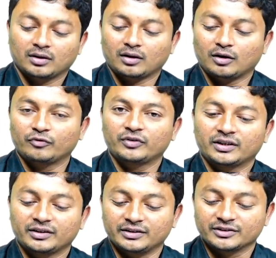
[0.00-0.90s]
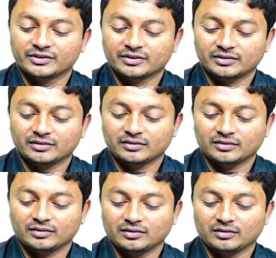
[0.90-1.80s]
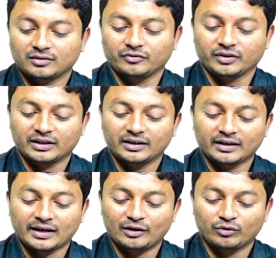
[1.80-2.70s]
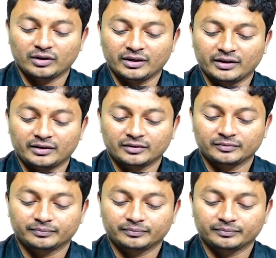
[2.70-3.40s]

After this we can calculate